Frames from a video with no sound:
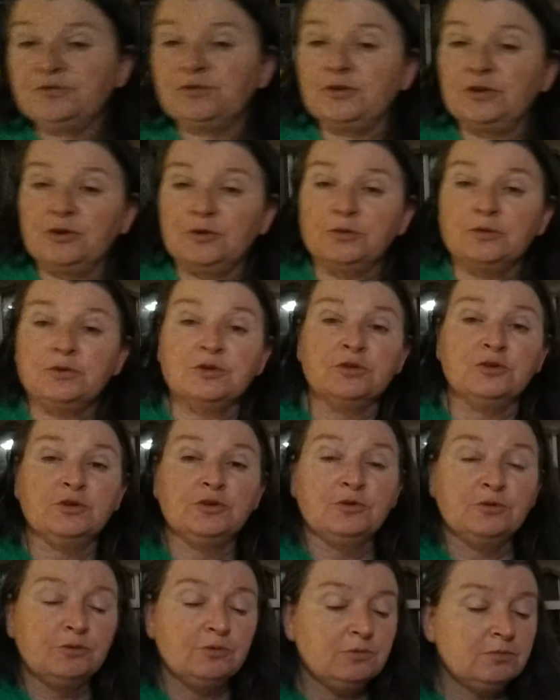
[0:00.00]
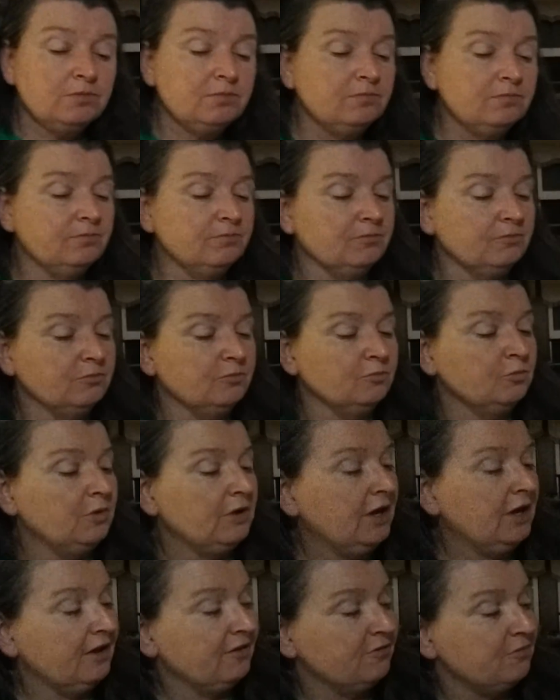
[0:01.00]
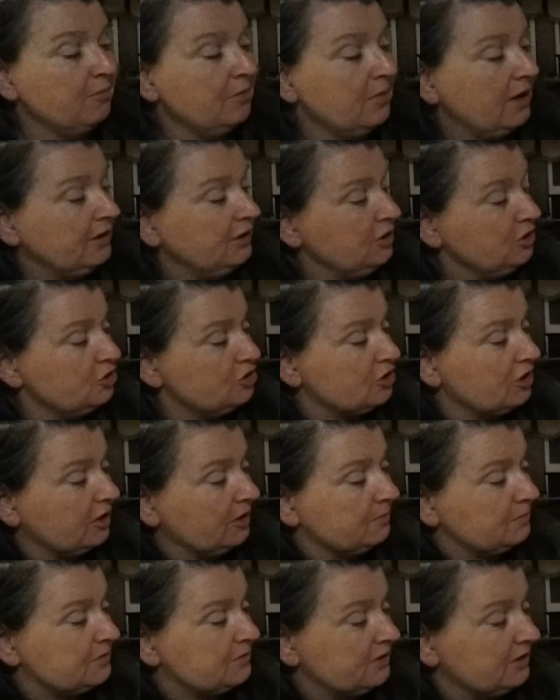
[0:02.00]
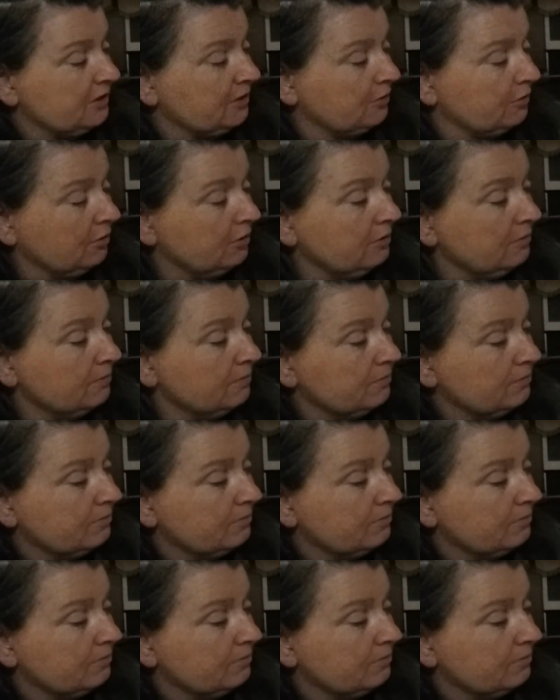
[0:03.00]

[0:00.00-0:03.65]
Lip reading: for you to do. We have many shapes here.